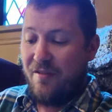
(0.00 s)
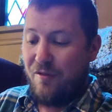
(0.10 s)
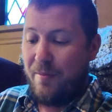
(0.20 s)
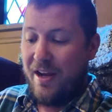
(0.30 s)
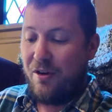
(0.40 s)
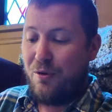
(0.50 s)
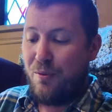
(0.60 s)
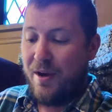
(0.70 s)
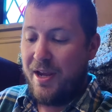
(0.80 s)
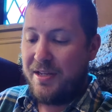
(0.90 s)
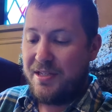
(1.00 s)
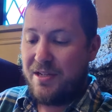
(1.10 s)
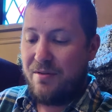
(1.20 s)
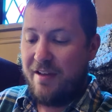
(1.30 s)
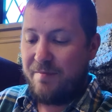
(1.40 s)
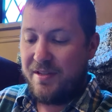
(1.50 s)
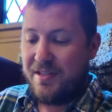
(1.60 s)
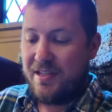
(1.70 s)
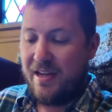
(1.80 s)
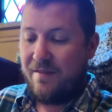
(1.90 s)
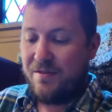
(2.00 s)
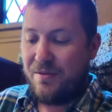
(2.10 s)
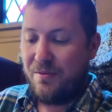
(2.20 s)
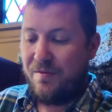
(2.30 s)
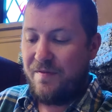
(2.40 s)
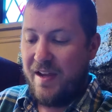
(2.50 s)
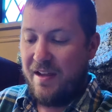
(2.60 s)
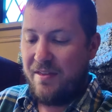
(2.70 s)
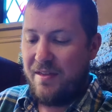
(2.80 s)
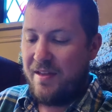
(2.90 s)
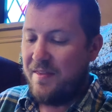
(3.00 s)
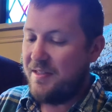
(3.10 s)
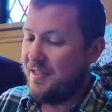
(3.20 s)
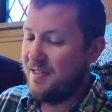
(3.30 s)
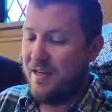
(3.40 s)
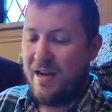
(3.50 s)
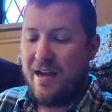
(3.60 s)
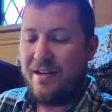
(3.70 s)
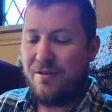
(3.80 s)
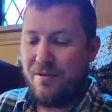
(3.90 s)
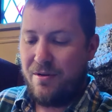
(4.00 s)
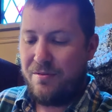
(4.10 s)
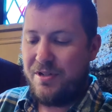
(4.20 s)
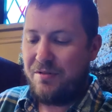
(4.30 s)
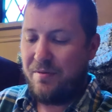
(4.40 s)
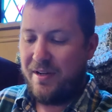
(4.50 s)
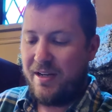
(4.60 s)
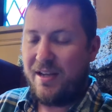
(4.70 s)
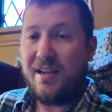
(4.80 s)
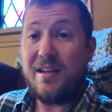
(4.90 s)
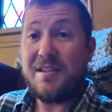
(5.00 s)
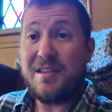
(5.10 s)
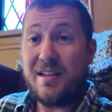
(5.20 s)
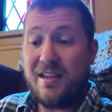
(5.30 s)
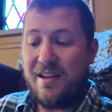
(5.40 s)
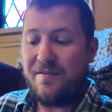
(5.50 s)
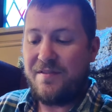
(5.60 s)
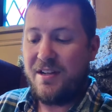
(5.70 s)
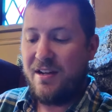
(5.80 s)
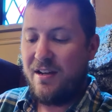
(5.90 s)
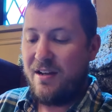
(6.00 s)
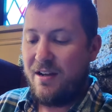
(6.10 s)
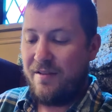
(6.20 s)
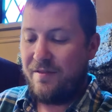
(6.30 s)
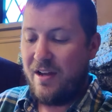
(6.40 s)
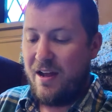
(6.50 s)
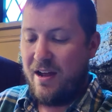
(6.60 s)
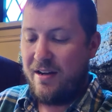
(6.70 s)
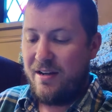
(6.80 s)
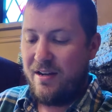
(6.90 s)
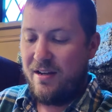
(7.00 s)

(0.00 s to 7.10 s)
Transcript: "For by grace you have been saved through faith, and this is not your own doing, it is the gift of God,